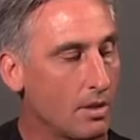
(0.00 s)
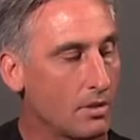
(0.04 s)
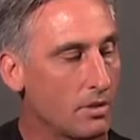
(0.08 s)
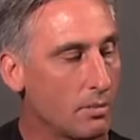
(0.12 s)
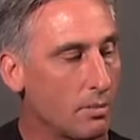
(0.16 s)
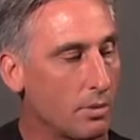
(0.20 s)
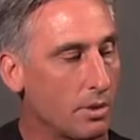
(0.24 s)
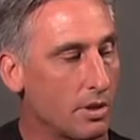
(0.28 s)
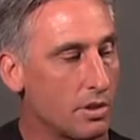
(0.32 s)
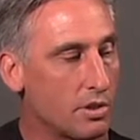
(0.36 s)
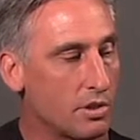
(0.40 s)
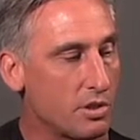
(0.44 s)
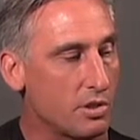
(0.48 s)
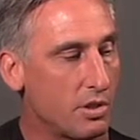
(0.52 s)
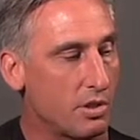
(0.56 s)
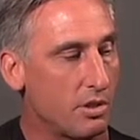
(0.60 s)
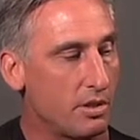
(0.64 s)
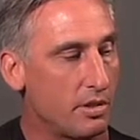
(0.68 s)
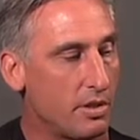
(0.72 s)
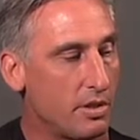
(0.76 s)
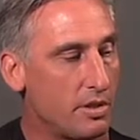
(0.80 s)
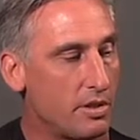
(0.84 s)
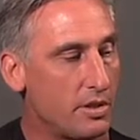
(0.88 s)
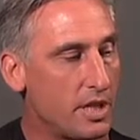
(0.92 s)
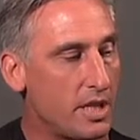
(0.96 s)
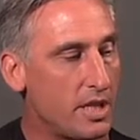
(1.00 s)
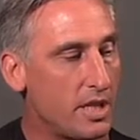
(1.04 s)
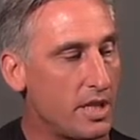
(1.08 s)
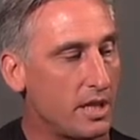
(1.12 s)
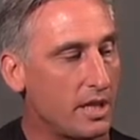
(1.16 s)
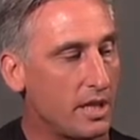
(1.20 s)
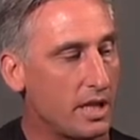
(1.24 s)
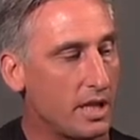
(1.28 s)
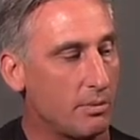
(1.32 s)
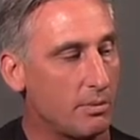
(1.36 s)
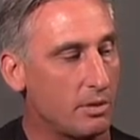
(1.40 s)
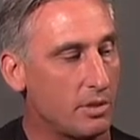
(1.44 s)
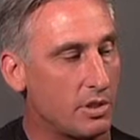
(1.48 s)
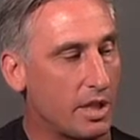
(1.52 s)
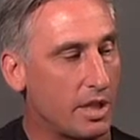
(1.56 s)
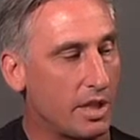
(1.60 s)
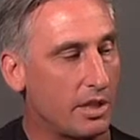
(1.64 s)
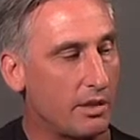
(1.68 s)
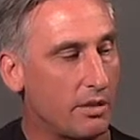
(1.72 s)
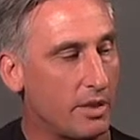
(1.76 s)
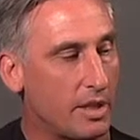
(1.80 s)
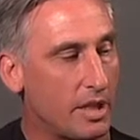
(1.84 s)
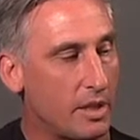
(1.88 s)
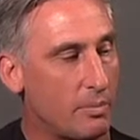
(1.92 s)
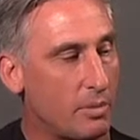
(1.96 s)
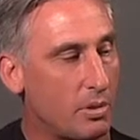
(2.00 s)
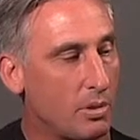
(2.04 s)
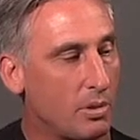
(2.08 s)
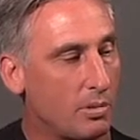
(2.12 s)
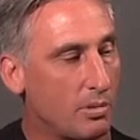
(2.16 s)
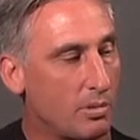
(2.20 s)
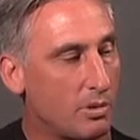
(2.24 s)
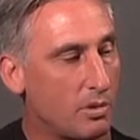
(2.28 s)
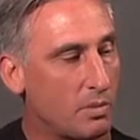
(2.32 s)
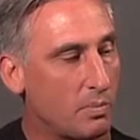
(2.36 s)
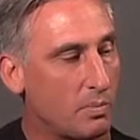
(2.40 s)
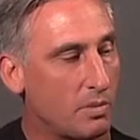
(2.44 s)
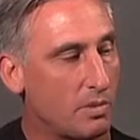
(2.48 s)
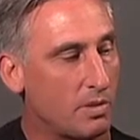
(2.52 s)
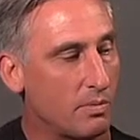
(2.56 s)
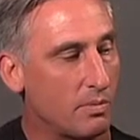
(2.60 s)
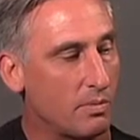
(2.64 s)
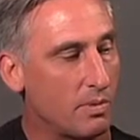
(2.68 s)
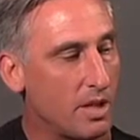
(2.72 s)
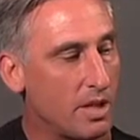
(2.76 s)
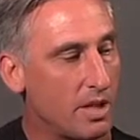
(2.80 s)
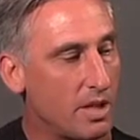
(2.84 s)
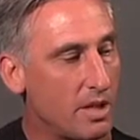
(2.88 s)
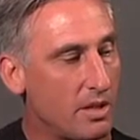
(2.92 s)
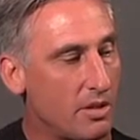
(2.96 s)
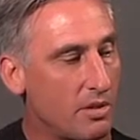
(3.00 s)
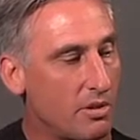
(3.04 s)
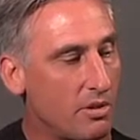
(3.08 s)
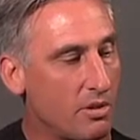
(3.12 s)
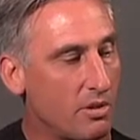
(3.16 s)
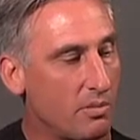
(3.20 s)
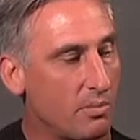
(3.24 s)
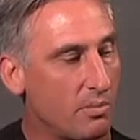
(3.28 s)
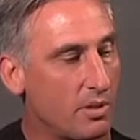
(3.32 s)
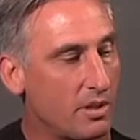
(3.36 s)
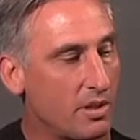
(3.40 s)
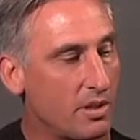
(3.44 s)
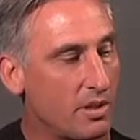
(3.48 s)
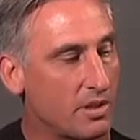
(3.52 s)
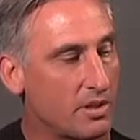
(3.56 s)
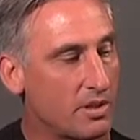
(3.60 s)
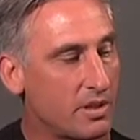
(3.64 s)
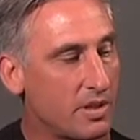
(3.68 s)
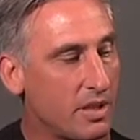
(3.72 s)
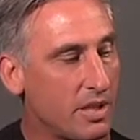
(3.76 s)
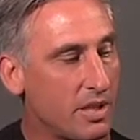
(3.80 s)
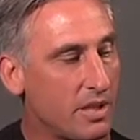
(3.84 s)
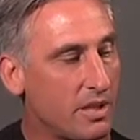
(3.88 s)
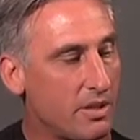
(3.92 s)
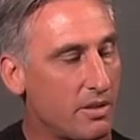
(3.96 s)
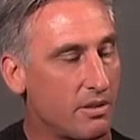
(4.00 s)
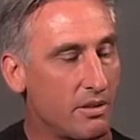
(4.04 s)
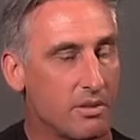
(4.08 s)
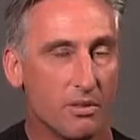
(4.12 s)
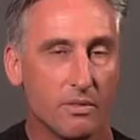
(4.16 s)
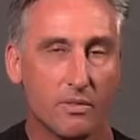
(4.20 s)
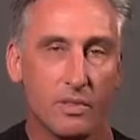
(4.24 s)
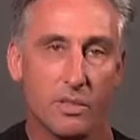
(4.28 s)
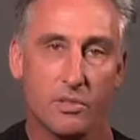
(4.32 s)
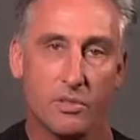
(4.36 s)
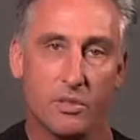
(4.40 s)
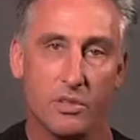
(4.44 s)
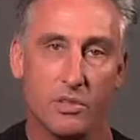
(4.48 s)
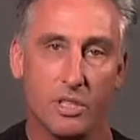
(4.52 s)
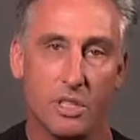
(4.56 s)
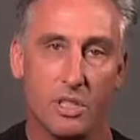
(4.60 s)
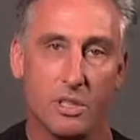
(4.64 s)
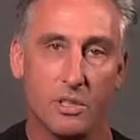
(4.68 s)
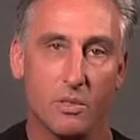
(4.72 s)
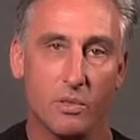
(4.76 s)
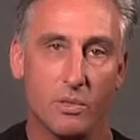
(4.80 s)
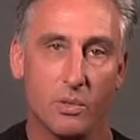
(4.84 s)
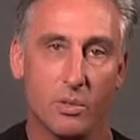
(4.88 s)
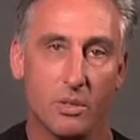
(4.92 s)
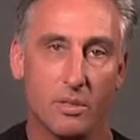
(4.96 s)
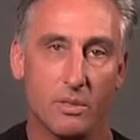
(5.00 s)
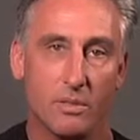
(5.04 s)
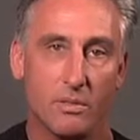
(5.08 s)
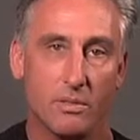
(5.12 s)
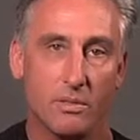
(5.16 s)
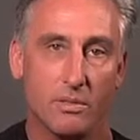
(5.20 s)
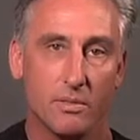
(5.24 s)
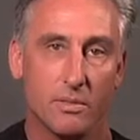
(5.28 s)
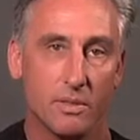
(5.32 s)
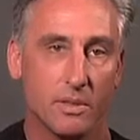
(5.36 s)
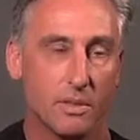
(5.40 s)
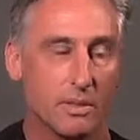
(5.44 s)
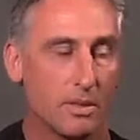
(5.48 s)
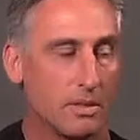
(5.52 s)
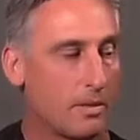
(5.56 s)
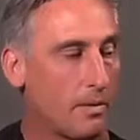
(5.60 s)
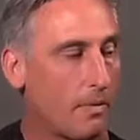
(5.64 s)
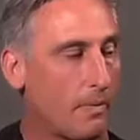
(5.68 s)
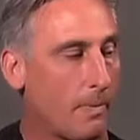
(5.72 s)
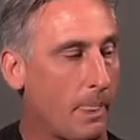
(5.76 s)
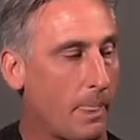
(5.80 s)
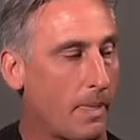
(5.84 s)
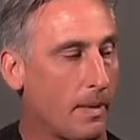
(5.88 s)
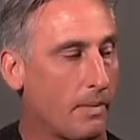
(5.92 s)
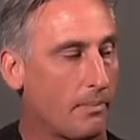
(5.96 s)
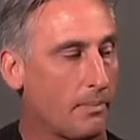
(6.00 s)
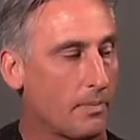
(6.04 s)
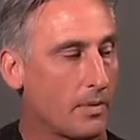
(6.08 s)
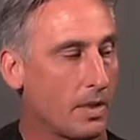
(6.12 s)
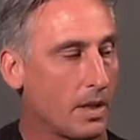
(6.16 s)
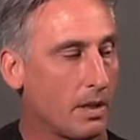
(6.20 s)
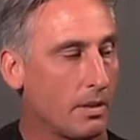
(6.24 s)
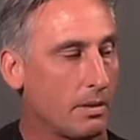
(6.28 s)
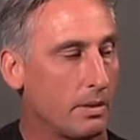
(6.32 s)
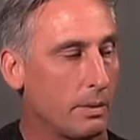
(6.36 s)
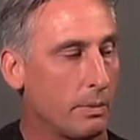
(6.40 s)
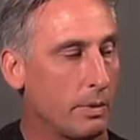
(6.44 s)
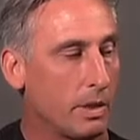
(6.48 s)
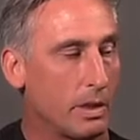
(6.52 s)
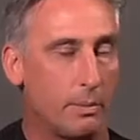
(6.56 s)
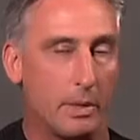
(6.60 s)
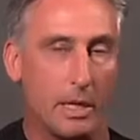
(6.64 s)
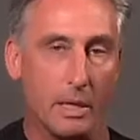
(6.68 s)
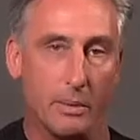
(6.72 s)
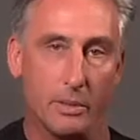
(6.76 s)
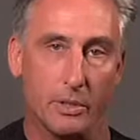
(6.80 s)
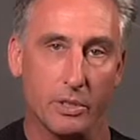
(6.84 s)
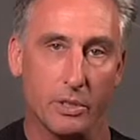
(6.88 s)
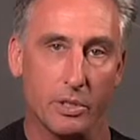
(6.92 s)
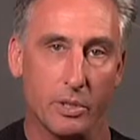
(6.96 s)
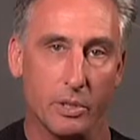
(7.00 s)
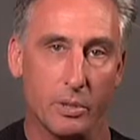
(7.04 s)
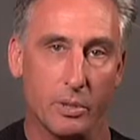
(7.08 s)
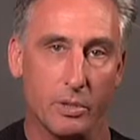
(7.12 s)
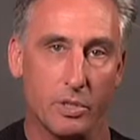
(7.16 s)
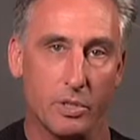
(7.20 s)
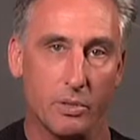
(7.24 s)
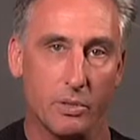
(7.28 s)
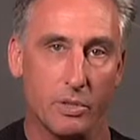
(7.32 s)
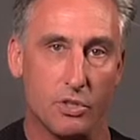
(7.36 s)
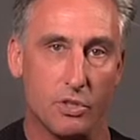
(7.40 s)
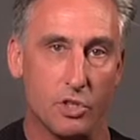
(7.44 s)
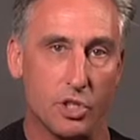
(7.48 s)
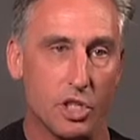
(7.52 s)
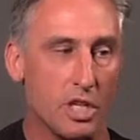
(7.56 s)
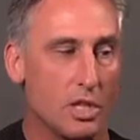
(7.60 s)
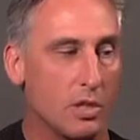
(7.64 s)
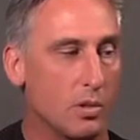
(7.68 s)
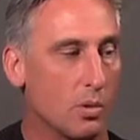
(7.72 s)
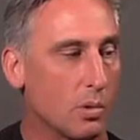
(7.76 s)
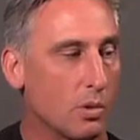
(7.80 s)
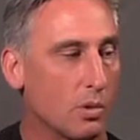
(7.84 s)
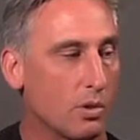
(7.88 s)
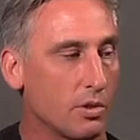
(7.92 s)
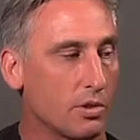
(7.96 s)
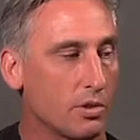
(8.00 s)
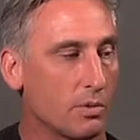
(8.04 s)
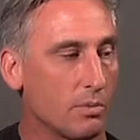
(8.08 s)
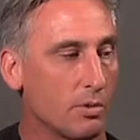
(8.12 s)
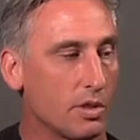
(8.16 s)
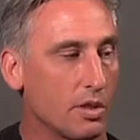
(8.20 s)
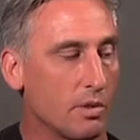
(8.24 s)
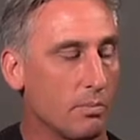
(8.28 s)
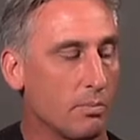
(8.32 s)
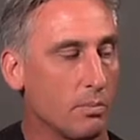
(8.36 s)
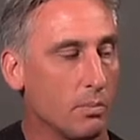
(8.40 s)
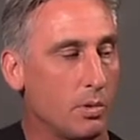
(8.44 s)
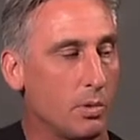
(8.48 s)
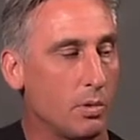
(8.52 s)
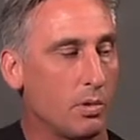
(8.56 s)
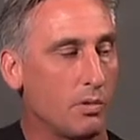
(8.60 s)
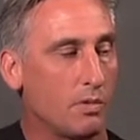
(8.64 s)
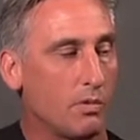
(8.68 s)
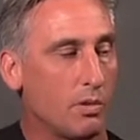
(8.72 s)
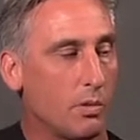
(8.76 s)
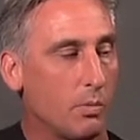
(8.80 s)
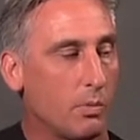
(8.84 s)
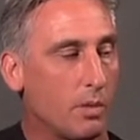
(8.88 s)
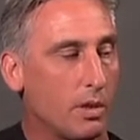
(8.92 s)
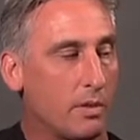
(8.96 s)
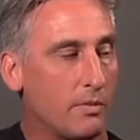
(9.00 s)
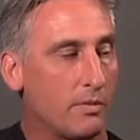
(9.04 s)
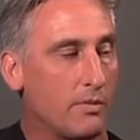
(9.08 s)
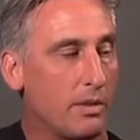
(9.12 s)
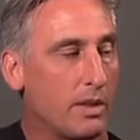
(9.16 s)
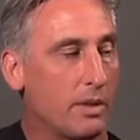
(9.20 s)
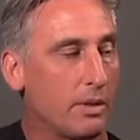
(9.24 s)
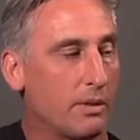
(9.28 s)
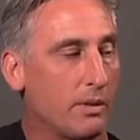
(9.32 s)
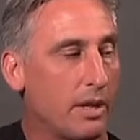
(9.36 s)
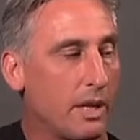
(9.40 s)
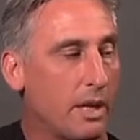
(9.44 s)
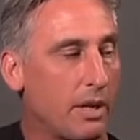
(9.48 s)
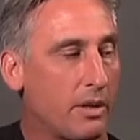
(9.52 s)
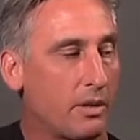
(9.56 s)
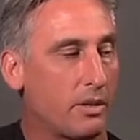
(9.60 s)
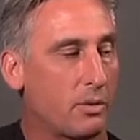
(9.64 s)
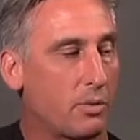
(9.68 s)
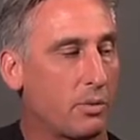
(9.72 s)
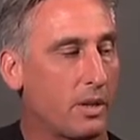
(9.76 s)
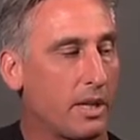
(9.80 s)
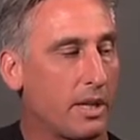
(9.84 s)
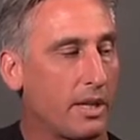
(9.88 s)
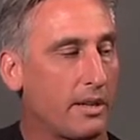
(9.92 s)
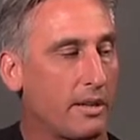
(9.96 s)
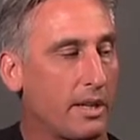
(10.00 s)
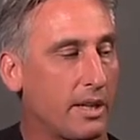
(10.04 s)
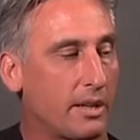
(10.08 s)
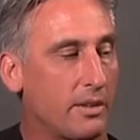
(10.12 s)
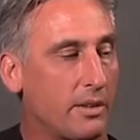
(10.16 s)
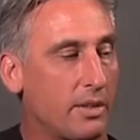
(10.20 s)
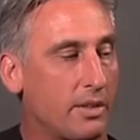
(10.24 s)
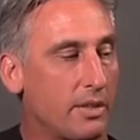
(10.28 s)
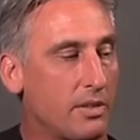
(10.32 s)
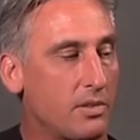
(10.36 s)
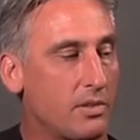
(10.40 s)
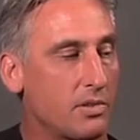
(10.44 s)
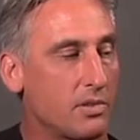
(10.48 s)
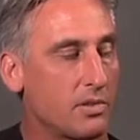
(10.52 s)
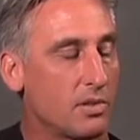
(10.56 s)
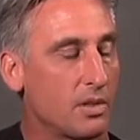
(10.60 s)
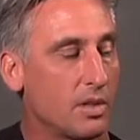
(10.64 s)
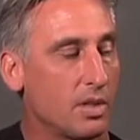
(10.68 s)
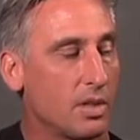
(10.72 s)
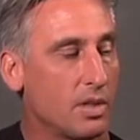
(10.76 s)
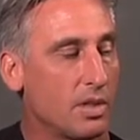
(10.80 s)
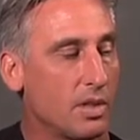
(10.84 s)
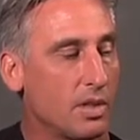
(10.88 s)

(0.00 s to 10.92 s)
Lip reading: So we're going to start on D again. We'll take our eye pokers, put them right here, put this guy here, there's our D chord. We want to be able to go to a G chord, so we're going to move our 1 finger out of the way like this.